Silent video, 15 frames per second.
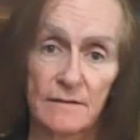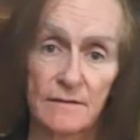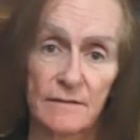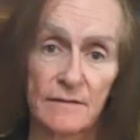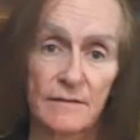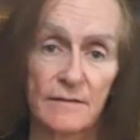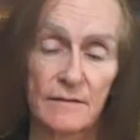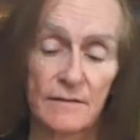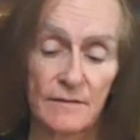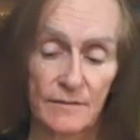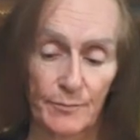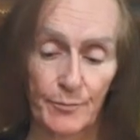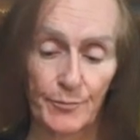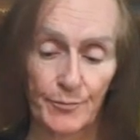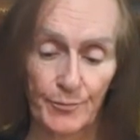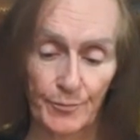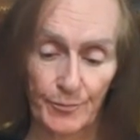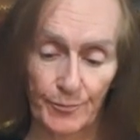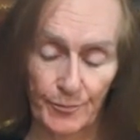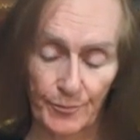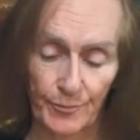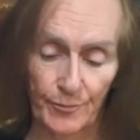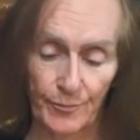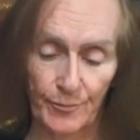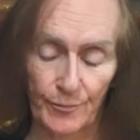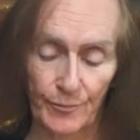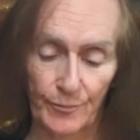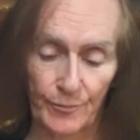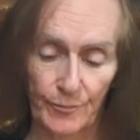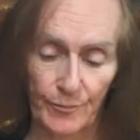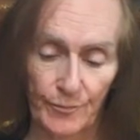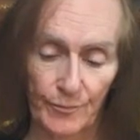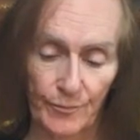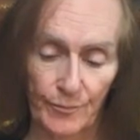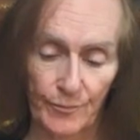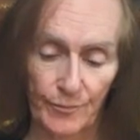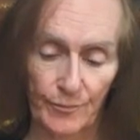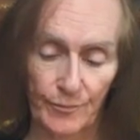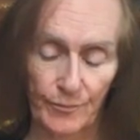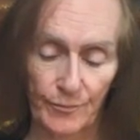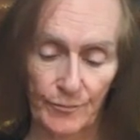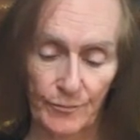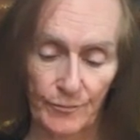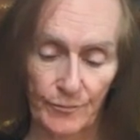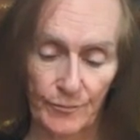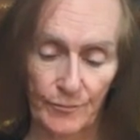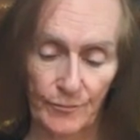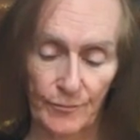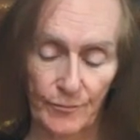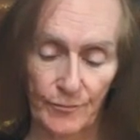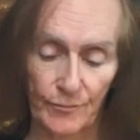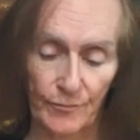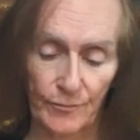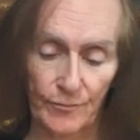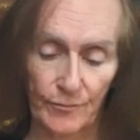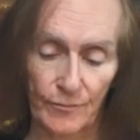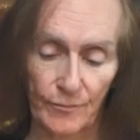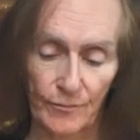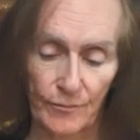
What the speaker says: (silent)